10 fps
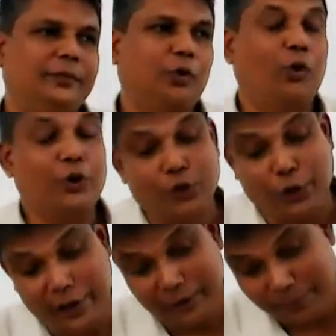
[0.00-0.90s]
Okay,
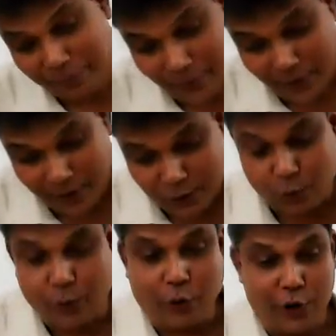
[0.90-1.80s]
sorry.
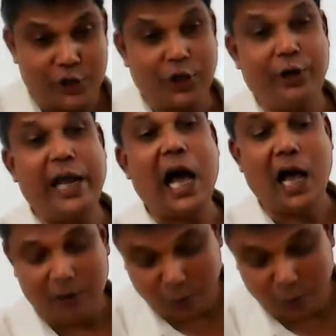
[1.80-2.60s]
So, Vaishali, yeah.